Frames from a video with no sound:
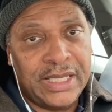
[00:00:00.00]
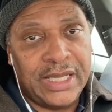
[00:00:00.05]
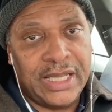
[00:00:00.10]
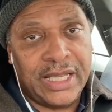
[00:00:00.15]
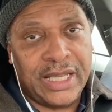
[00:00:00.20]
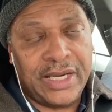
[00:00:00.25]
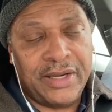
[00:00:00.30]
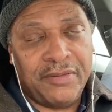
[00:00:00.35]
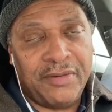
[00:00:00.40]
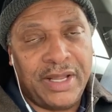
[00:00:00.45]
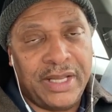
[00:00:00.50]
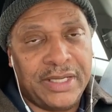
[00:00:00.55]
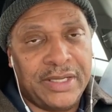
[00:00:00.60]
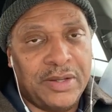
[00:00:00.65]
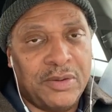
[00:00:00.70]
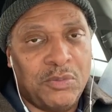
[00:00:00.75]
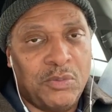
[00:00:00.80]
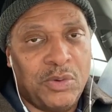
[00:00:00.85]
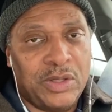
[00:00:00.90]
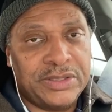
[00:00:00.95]
At any rate,
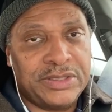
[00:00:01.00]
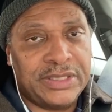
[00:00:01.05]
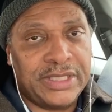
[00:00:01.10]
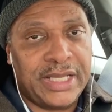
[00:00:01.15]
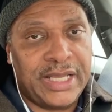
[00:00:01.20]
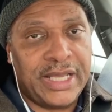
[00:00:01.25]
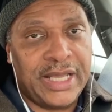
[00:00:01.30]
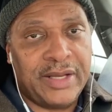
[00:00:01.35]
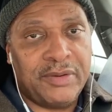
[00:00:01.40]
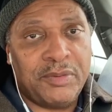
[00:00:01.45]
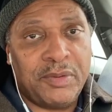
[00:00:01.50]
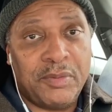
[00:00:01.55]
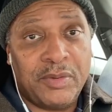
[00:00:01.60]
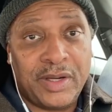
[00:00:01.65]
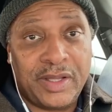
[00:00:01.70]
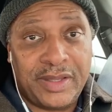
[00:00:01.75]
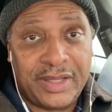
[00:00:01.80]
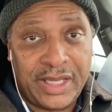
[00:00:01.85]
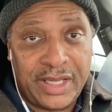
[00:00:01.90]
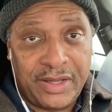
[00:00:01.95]
once again, we
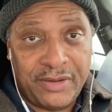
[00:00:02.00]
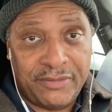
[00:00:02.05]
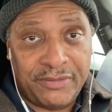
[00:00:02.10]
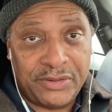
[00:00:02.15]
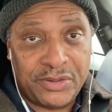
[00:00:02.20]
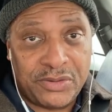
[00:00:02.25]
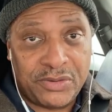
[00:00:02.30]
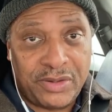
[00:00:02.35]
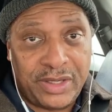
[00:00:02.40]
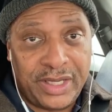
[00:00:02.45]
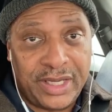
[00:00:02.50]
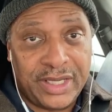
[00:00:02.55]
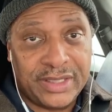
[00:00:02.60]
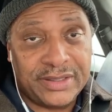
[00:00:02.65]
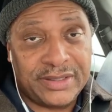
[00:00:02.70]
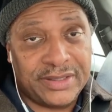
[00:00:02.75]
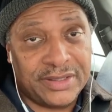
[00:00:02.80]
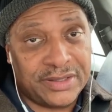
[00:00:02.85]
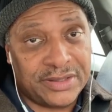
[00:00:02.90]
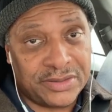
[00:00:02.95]
want to thank you for joining
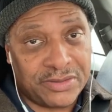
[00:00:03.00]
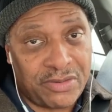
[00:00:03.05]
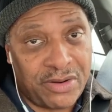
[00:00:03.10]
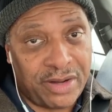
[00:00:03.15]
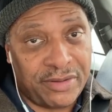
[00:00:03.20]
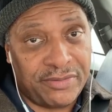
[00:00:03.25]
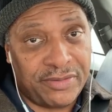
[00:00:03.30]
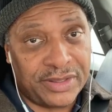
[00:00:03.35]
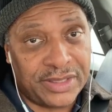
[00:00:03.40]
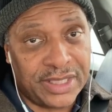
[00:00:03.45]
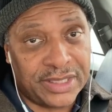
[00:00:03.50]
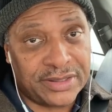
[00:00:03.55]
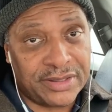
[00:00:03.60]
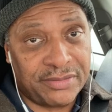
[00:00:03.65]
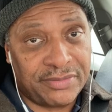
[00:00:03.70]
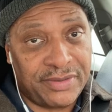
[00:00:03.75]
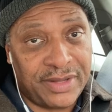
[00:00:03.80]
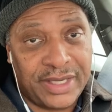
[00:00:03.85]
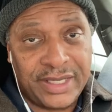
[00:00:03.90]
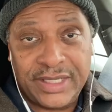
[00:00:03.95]
us. This is Greg for Tesla
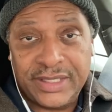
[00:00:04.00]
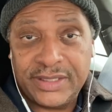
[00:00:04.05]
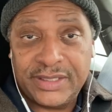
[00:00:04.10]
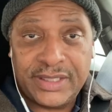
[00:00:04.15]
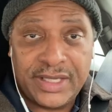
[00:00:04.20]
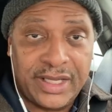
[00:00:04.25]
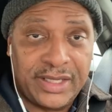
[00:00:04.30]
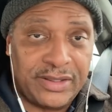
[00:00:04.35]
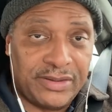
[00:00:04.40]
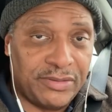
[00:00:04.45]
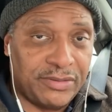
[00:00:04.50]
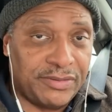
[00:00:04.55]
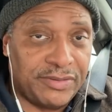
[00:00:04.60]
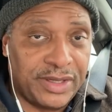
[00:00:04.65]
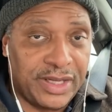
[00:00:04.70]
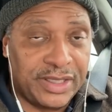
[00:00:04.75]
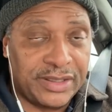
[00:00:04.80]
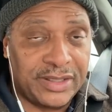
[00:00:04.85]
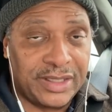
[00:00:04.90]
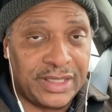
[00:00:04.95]
Fan Insight. Don't
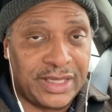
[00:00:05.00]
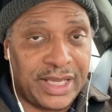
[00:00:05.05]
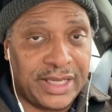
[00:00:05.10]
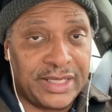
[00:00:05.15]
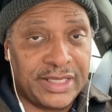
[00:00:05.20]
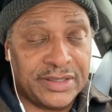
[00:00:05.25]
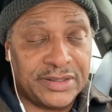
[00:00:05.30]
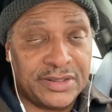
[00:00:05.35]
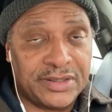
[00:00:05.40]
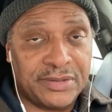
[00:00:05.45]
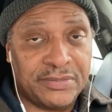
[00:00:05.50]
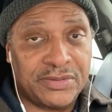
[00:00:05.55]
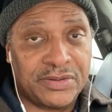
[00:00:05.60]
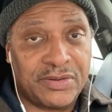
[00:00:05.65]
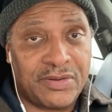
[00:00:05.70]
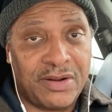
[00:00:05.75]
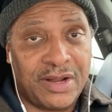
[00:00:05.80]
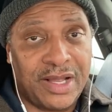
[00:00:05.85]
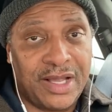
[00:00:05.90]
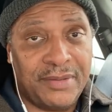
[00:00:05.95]
forget to like and
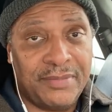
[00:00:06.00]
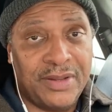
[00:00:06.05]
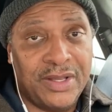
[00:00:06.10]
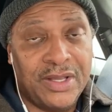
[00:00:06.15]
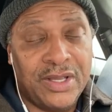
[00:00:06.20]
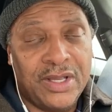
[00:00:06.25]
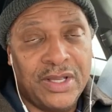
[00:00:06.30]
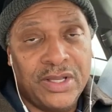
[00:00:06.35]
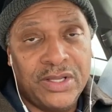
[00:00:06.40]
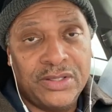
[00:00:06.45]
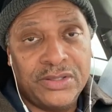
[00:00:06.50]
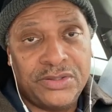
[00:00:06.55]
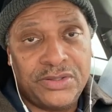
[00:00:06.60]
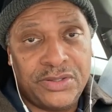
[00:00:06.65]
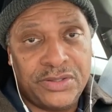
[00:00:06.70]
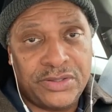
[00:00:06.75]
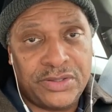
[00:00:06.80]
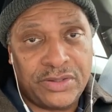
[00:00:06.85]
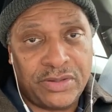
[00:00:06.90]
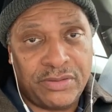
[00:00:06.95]
subscribe.
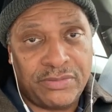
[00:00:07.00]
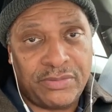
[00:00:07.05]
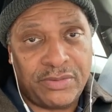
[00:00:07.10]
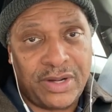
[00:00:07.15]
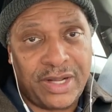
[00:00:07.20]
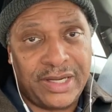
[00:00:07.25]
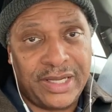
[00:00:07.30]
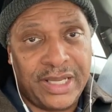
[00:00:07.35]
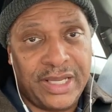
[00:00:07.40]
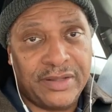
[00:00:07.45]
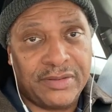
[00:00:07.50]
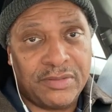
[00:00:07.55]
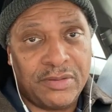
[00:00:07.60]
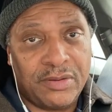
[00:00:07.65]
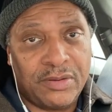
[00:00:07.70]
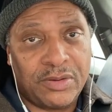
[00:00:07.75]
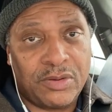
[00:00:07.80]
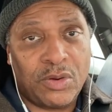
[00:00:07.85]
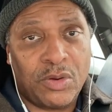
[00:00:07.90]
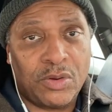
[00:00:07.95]
Tschüss, au revoir,
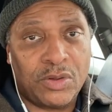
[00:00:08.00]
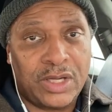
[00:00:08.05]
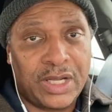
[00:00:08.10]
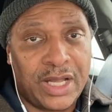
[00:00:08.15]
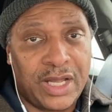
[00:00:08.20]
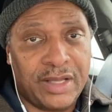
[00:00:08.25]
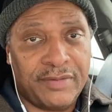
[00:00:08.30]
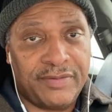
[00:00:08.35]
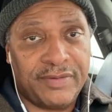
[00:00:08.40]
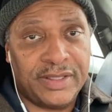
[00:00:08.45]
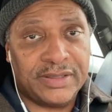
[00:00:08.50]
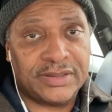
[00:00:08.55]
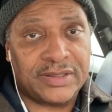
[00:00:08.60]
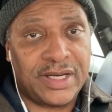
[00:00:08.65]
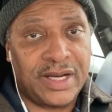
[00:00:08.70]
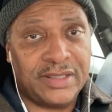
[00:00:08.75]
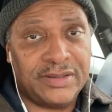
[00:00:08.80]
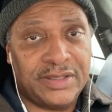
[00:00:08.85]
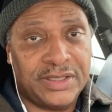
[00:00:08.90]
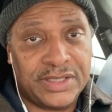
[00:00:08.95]
lehitro, hoda hafez,
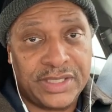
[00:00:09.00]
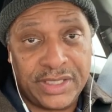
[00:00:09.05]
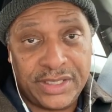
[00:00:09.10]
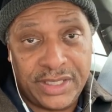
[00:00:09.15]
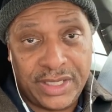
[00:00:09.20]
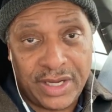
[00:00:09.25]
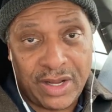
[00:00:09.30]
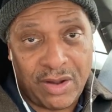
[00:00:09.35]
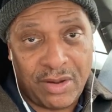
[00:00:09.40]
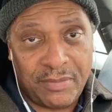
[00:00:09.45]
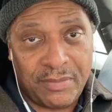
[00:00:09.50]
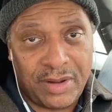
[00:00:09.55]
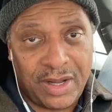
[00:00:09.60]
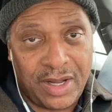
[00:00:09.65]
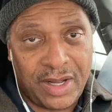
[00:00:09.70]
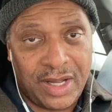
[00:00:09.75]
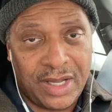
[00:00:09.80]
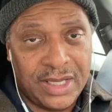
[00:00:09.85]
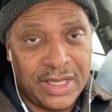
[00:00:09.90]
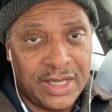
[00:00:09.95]
drasiche, ni hao
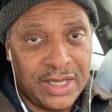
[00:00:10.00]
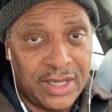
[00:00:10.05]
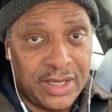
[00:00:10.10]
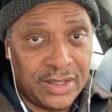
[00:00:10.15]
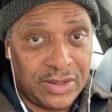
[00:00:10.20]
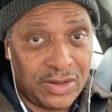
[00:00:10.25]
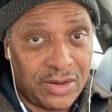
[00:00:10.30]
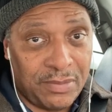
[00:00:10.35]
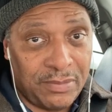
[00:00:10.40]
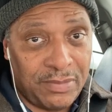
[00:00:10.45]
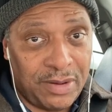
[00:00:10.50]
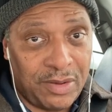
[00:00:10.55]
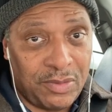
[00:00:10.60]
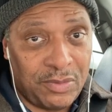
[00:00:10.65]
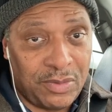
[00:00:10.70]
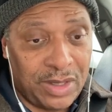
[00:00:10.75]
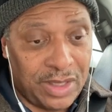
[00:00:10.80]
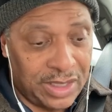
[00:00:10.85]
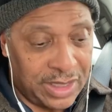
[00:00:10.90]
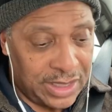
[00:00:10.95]
ma,
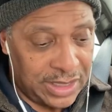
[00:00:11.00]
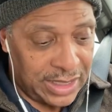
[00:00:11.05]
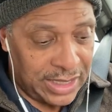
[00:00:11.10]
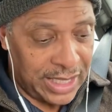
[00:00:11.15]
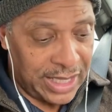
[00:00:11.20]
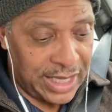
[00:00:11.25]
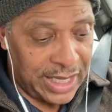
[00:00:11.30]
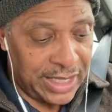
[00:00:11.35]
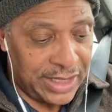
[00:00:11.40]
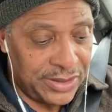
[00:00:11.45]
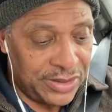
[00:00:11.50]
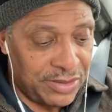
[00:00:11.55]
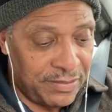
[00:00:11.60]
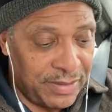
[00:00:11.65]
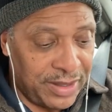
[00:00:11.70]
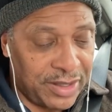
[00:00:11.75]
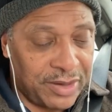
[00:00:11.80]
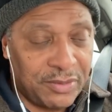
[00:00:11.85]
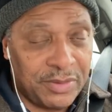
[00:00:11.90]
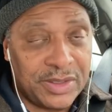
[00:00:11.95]
konbanwa. And in
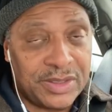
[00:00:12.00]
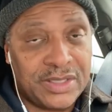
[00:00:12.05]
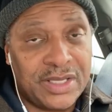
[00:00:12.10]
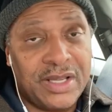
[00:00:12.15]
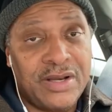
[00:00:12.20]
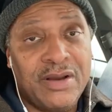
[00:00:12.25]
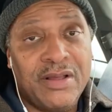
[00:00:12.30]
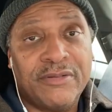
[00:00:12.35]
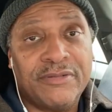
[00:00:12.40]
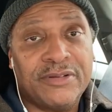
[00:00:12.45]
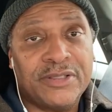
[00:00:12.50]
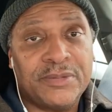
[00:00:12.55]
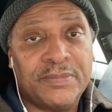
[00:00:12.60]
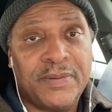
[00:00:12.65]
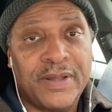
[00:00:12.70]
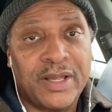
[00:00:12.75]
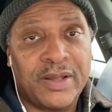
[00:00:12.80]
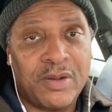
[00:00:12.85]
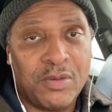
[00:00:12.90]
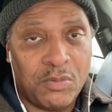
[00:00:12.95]
Jamaica, we say enough
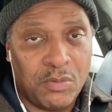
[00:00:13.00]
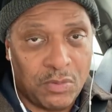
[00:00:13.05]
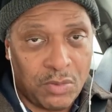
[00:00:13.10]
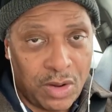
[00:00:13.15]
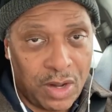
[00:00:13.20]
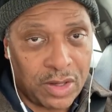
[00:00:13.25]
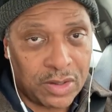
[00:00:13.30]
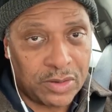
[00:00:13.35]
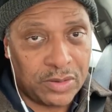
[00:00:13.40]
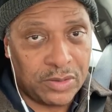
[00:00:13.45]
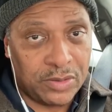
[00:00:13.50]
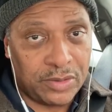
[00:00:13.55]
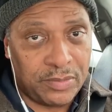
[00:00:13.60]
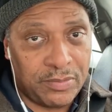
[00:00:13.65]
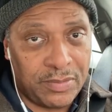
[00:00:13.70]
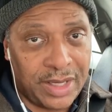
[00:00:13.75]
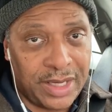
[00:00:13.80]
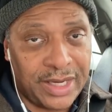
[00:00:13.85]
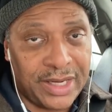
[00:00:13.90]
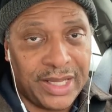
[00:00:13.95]
respect, wa good
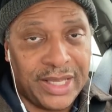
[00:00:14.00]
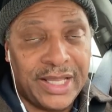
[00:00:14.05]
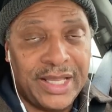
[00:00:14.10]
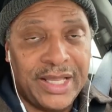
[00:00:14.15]
man.